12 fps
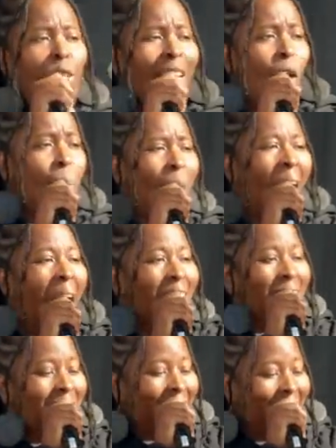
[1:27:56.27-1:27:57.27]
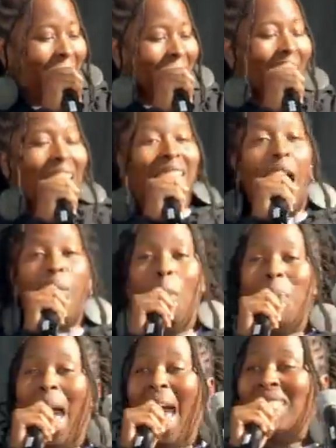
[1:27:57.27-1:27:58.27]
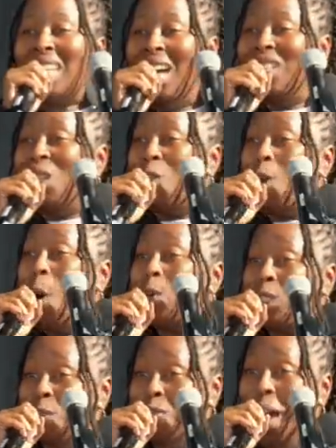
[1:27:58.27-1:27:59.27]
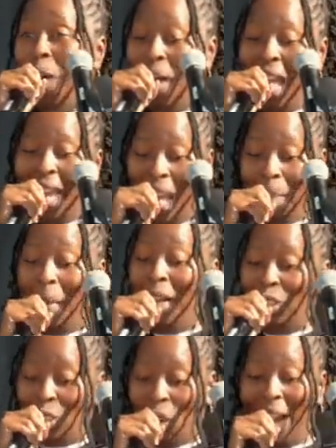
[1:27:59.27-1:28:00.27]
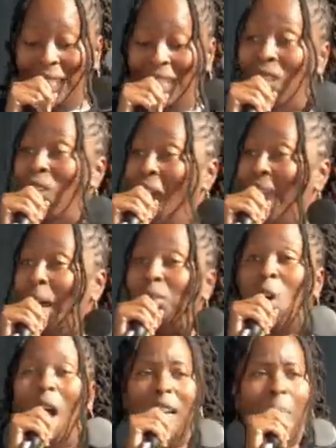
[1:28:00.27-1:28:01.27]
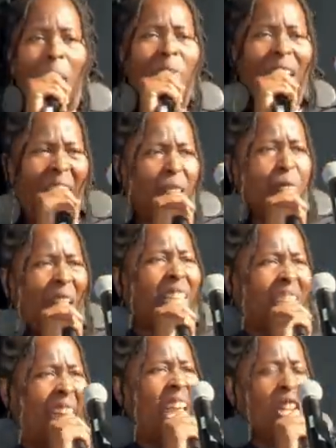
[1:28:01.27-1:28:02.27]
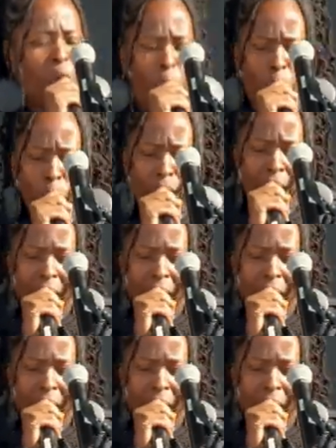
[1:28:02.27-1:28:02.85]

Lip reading: Deal policies that were passed under the Roosevelt administration, right? I'm talking about the FHA loans